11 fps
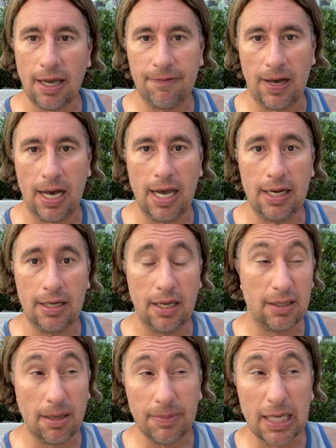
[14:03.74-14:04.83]
I find
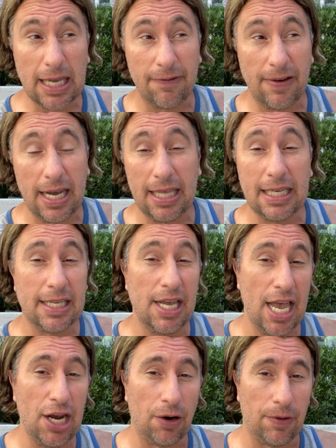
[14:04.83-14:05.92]
this in
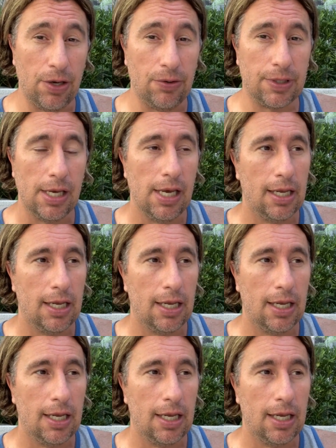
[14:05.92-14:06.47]
interviews.